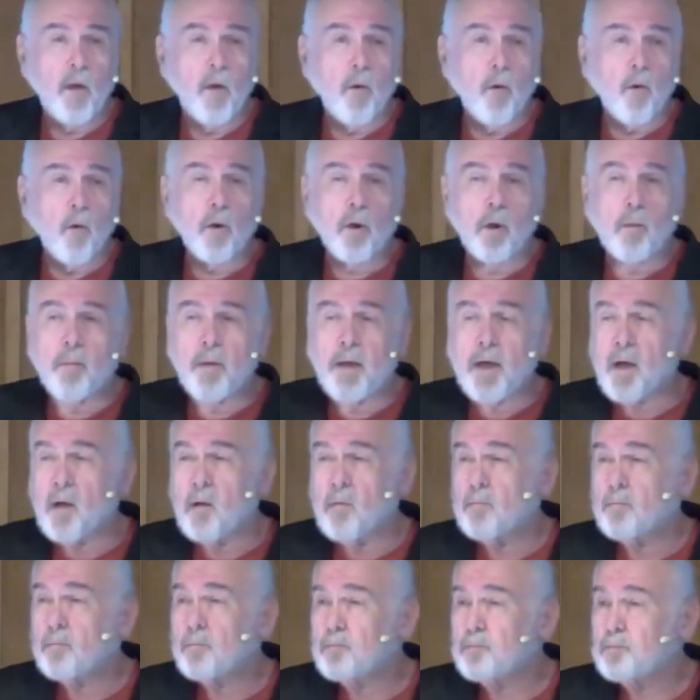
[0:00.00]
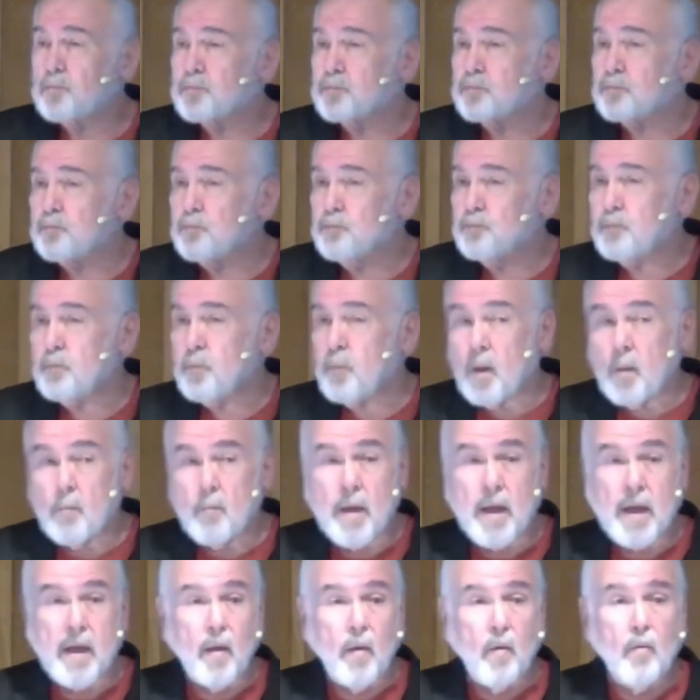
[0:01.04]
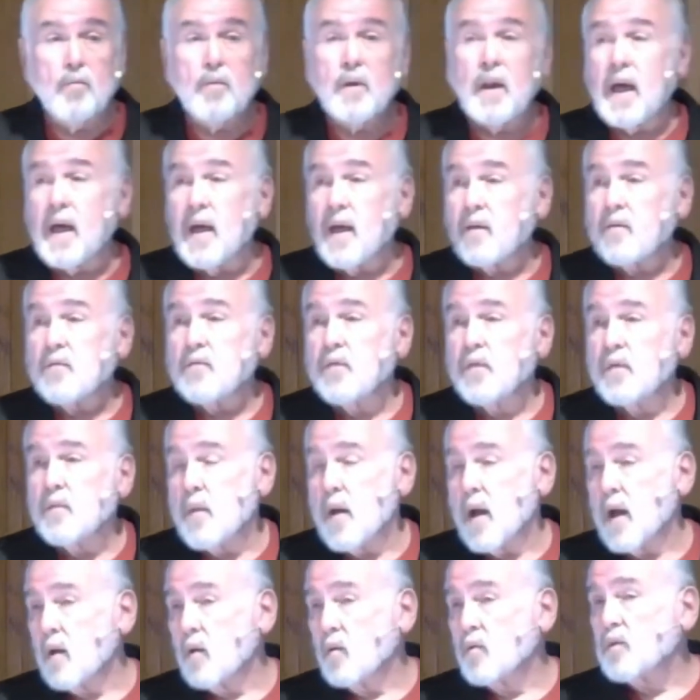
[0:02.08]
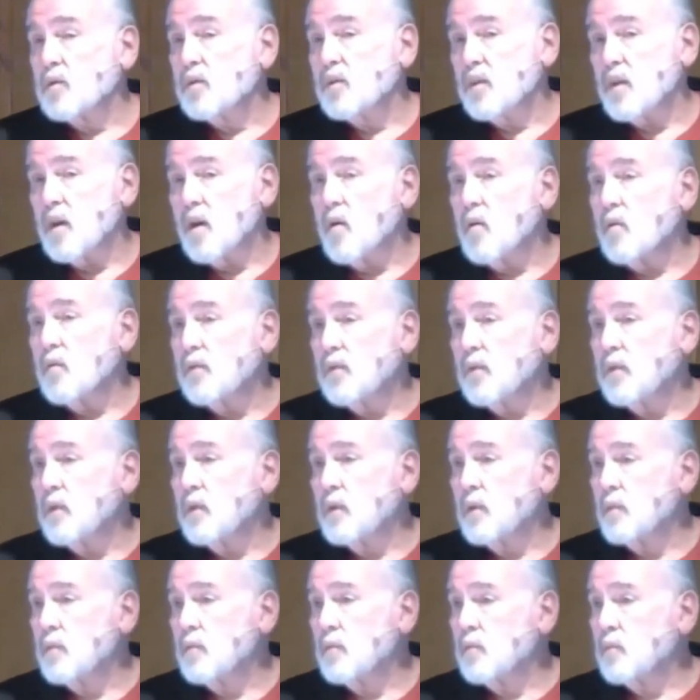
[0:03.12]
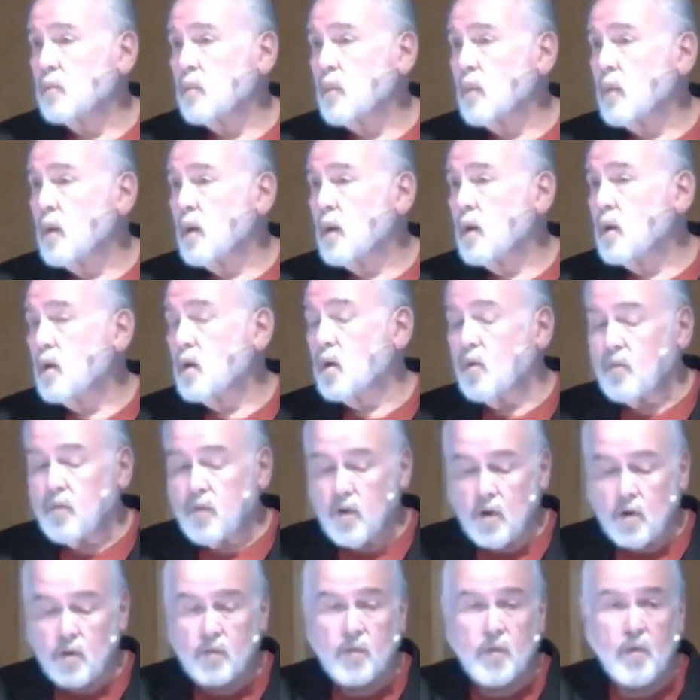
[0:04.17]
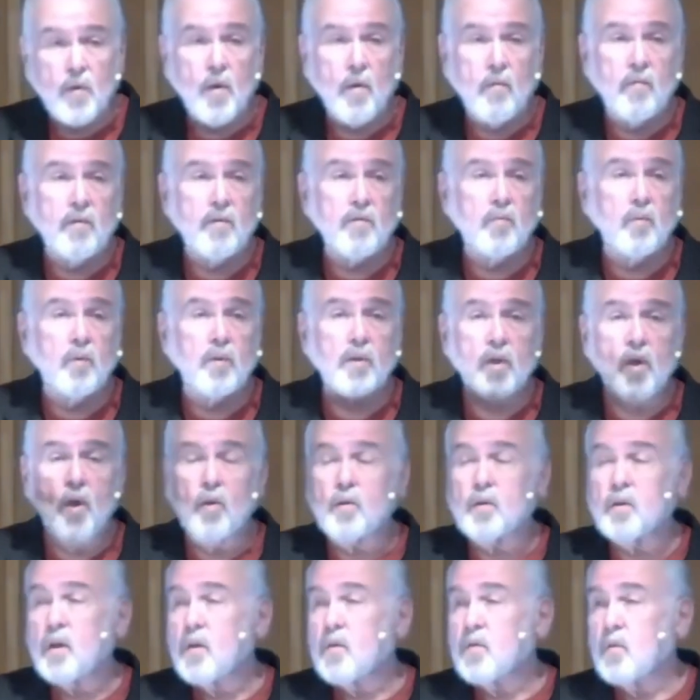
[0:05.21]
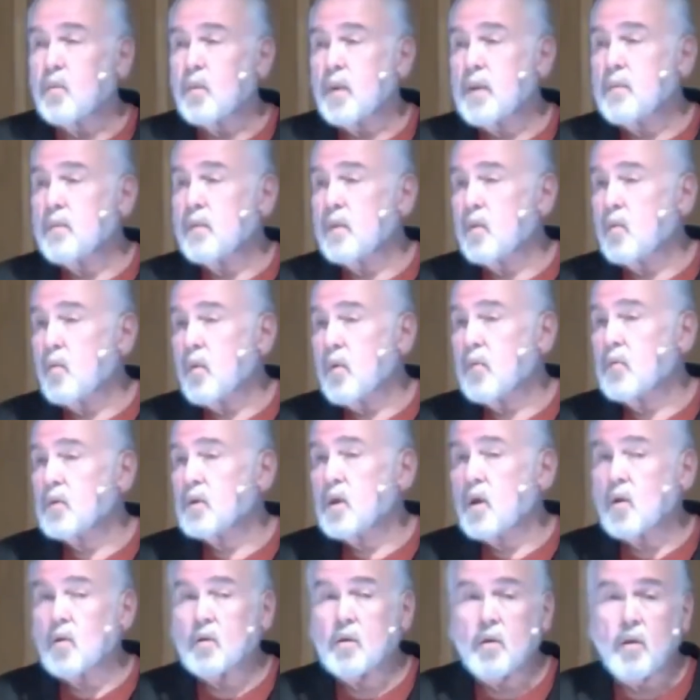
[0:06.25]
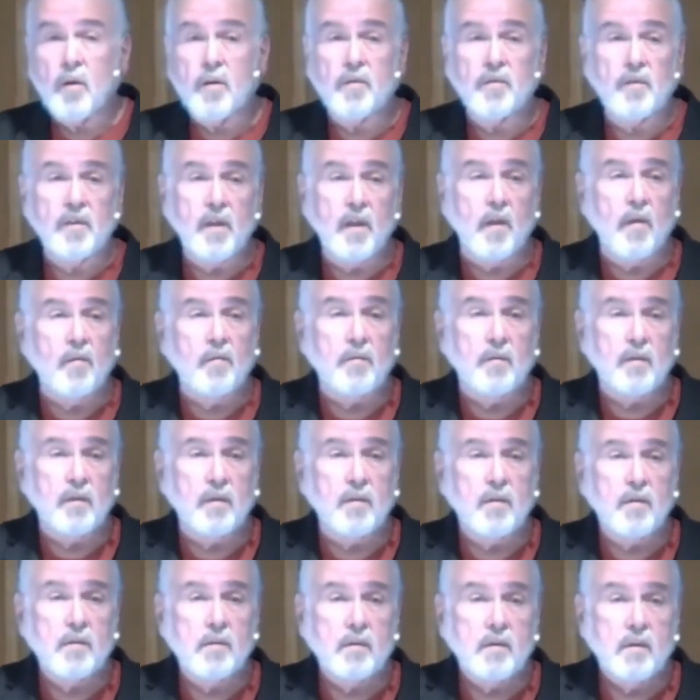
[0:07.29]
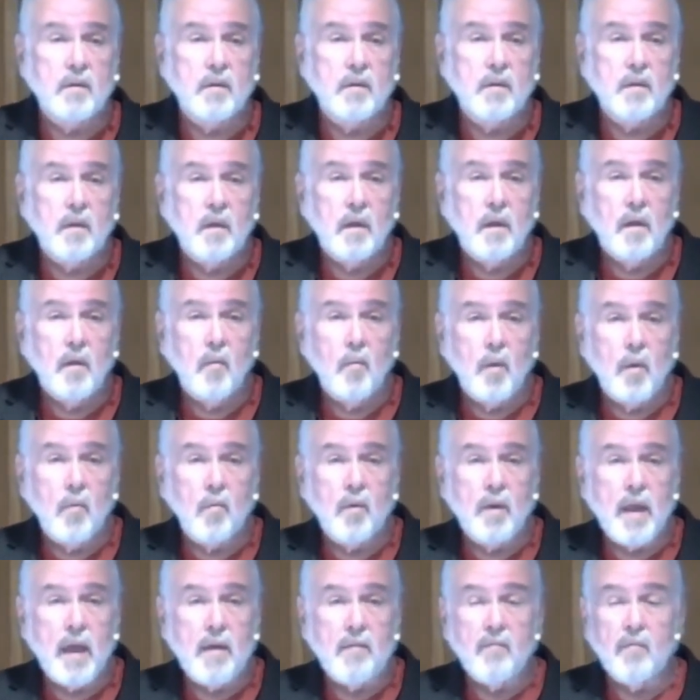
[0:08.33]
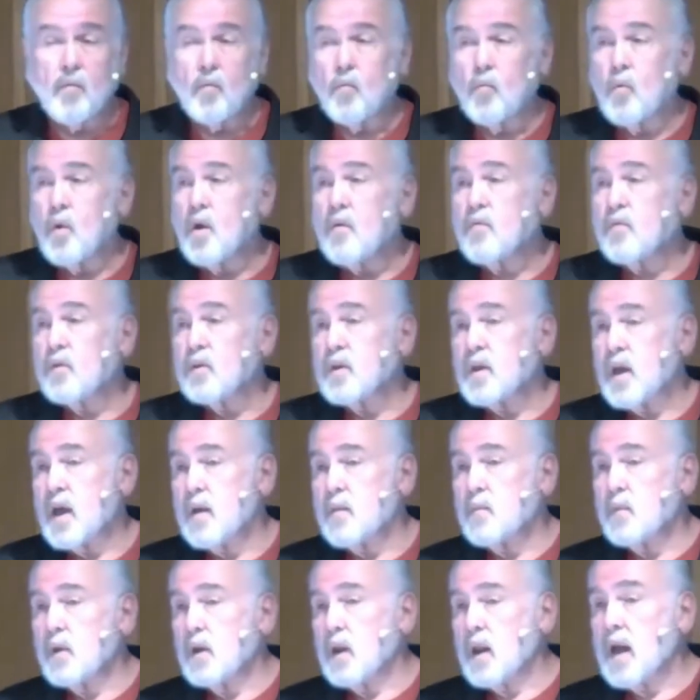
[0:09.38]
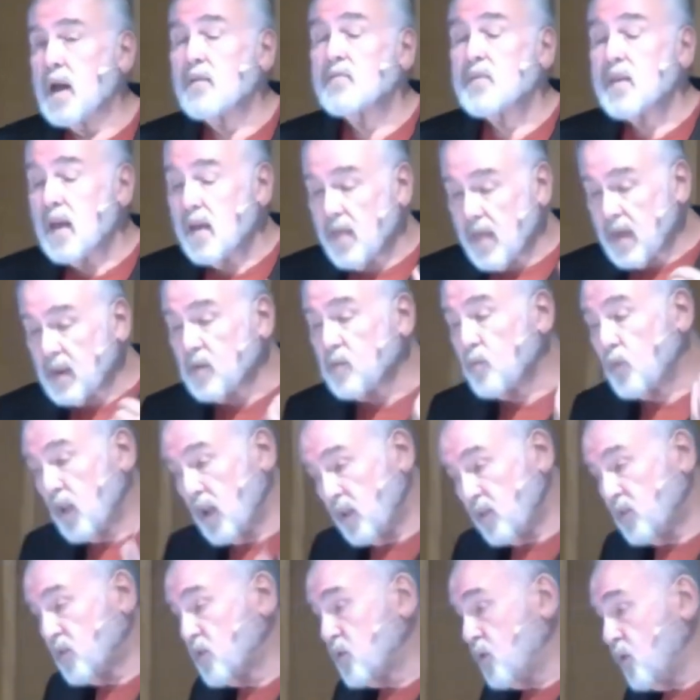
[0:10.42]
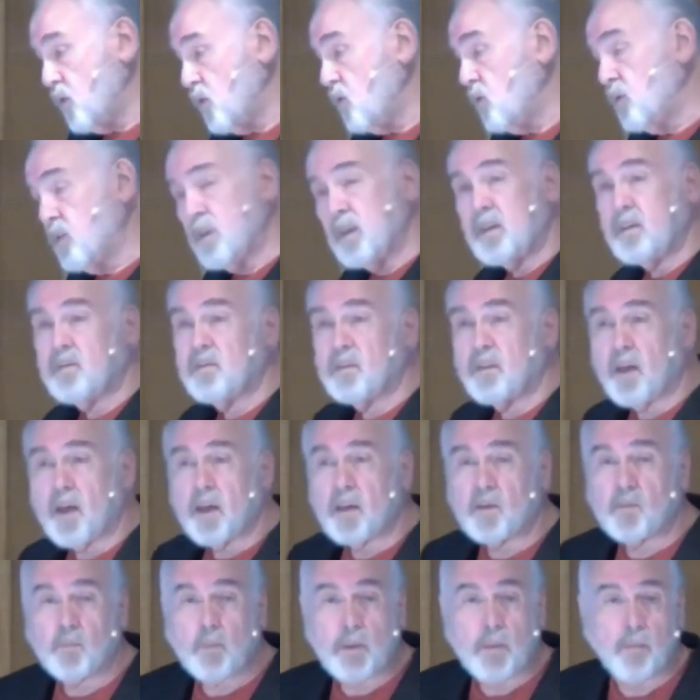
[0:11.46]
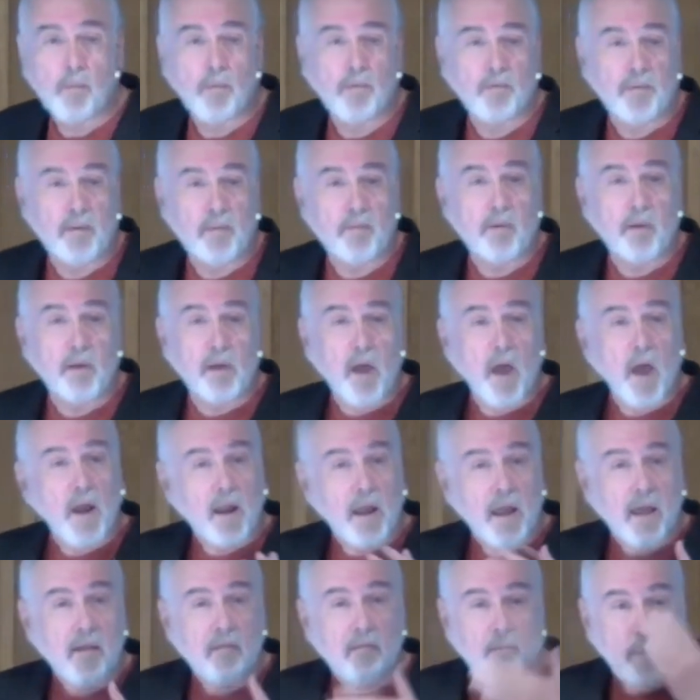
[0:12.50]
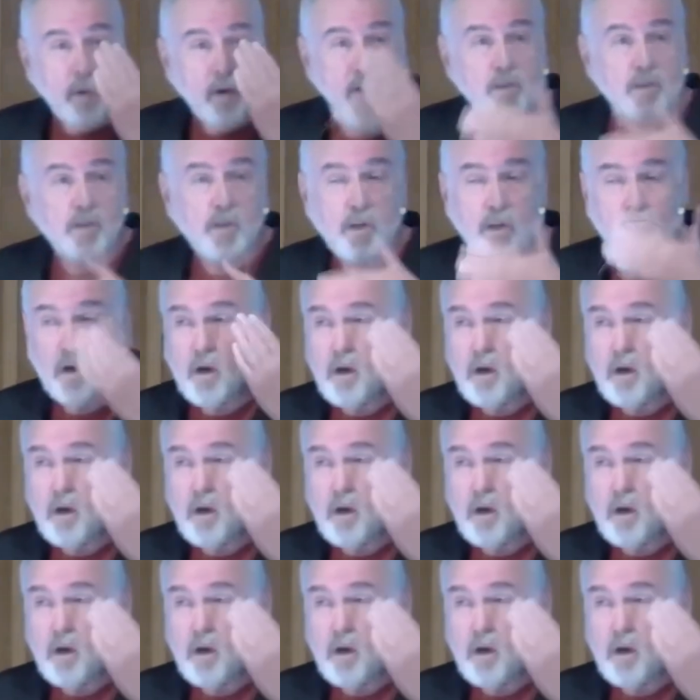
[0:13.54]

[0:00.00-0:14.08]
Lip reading: or about my own life and my own self. You know, very few of us would talk to other people the way we talk to ourselves. We would have a rougher time in life. Now, that's true these days. People seem to not have much